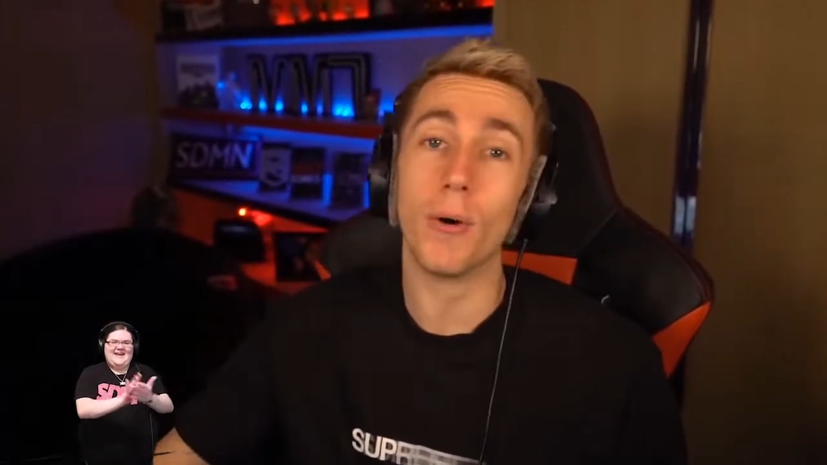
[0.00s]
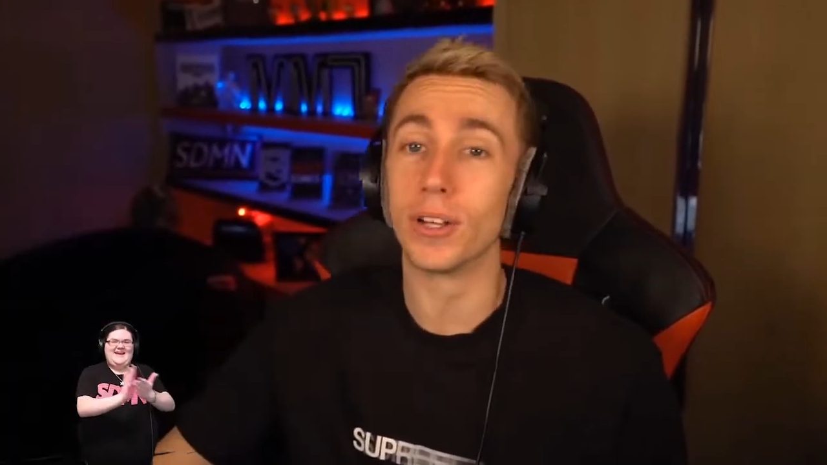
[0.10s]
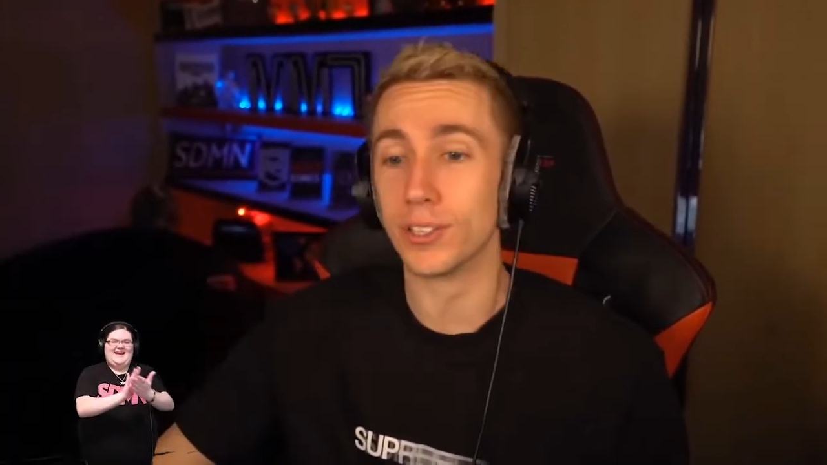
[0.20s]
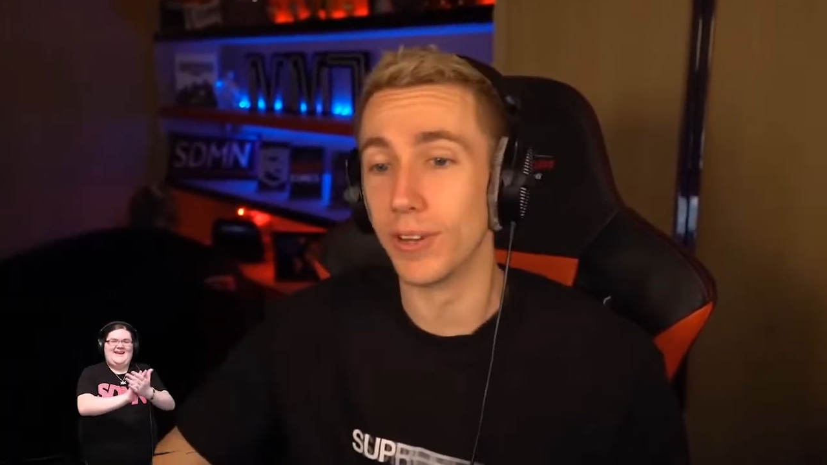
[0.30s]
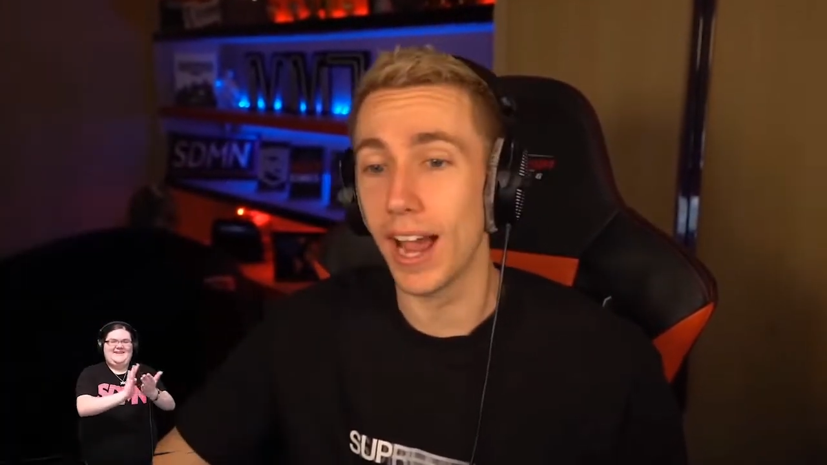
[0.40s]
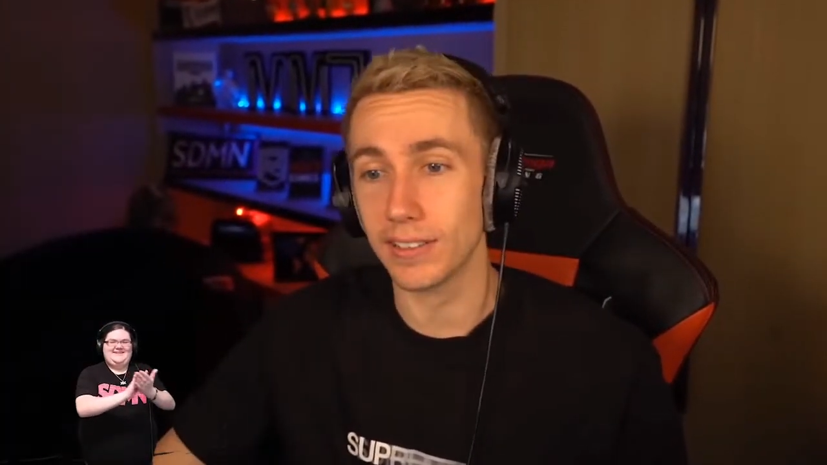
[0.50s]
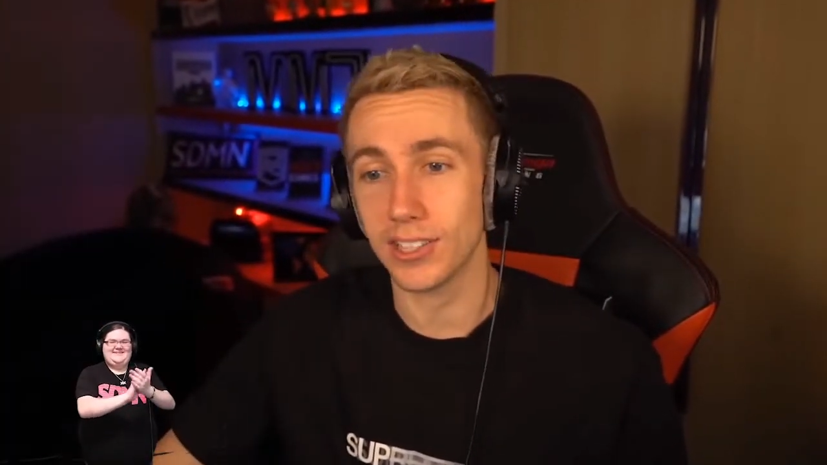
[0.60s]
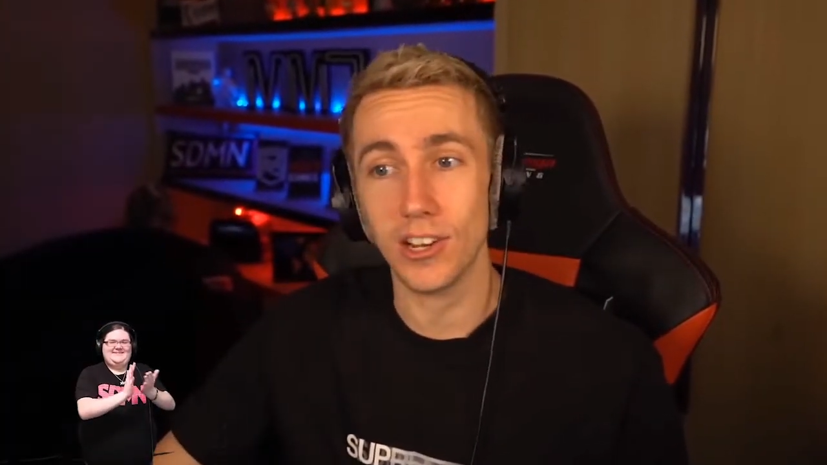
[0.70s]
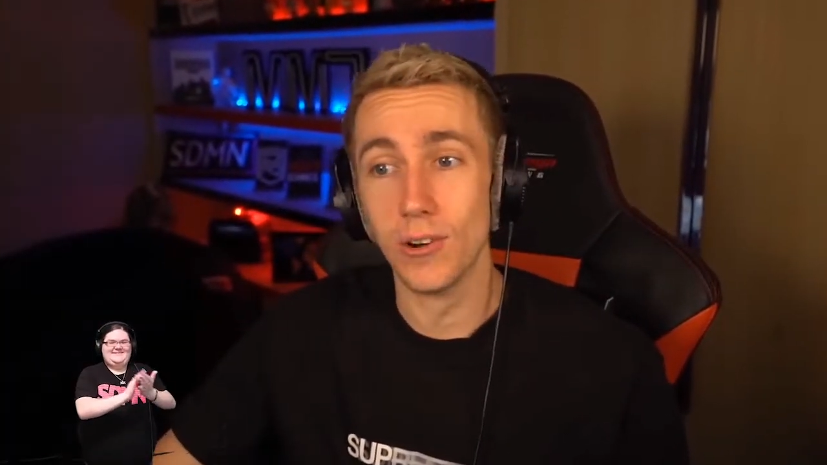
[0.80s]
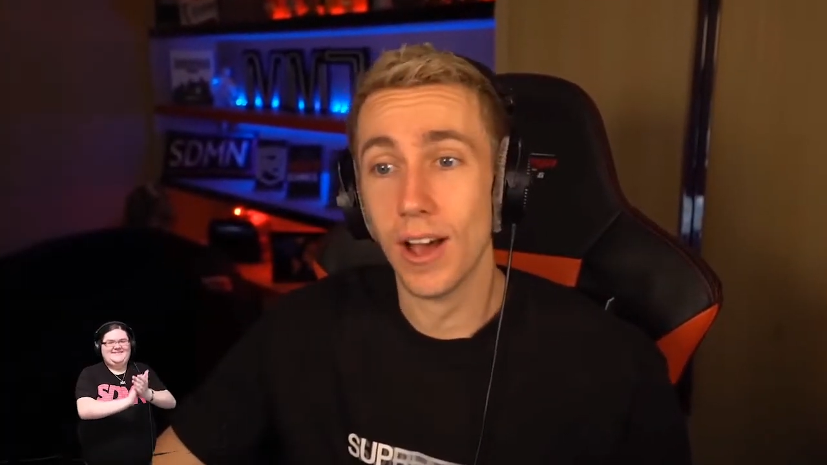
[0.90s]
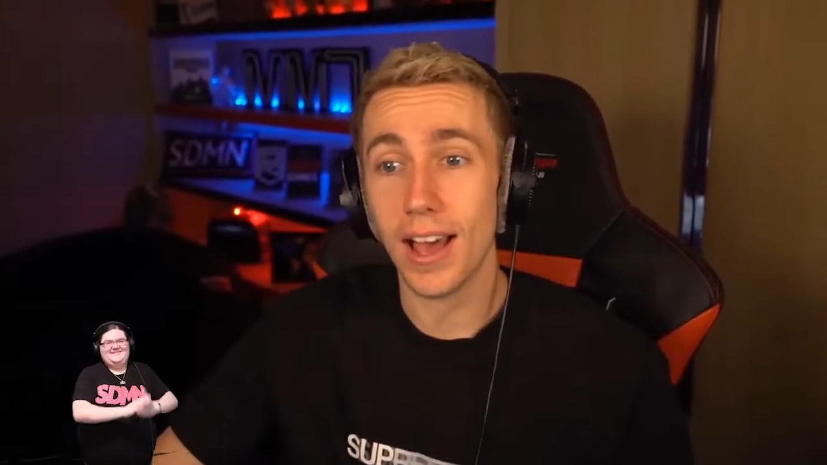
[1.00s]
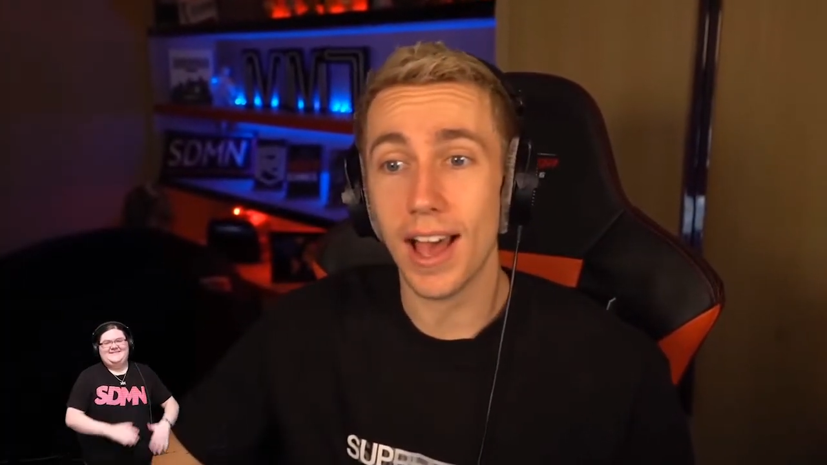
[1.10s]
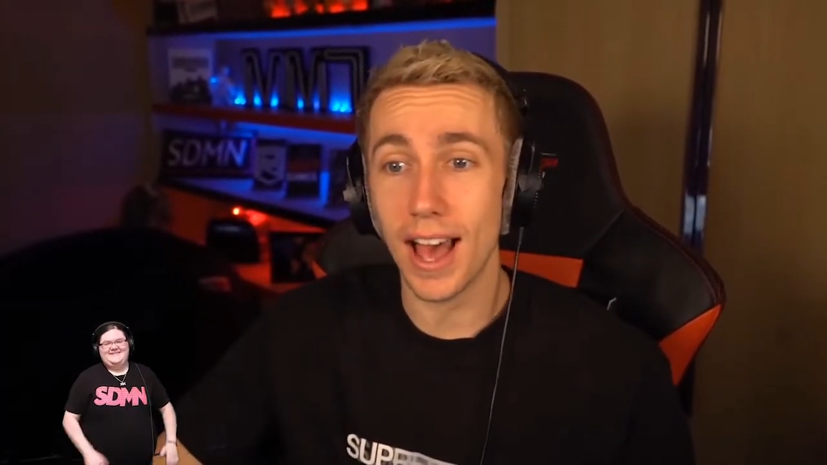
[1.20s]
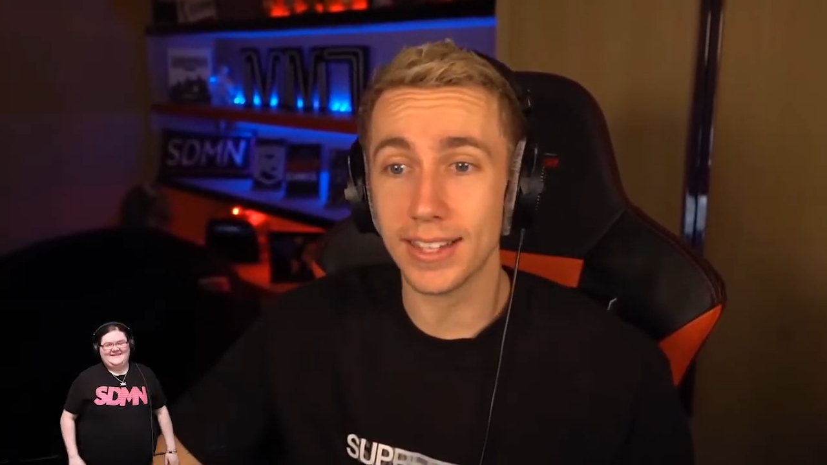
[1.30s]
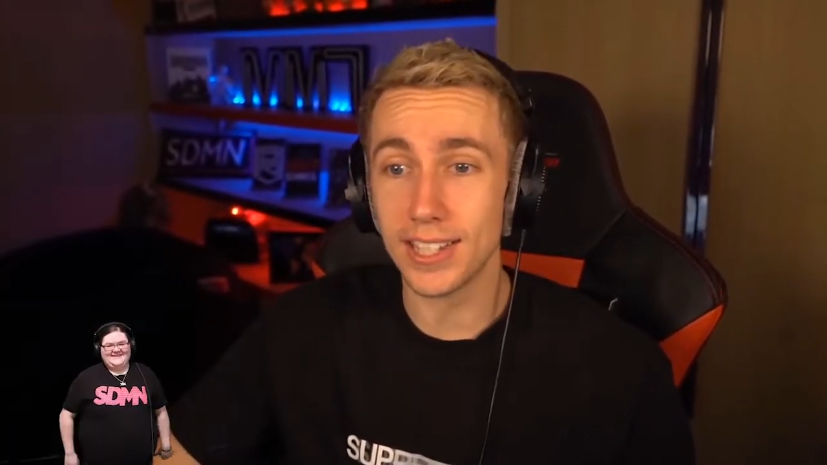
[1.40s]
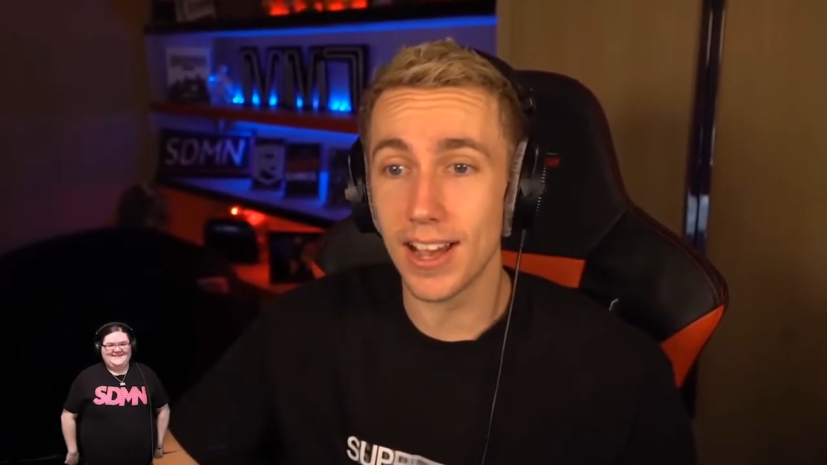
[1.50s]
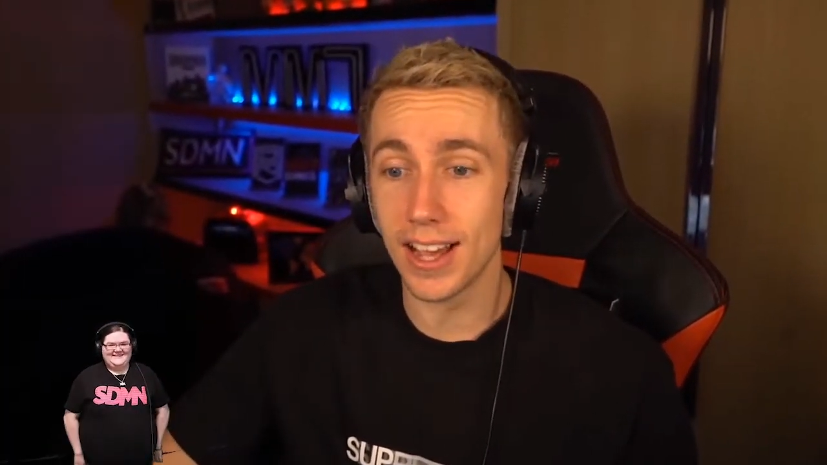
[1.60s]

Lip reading: know what to react to. And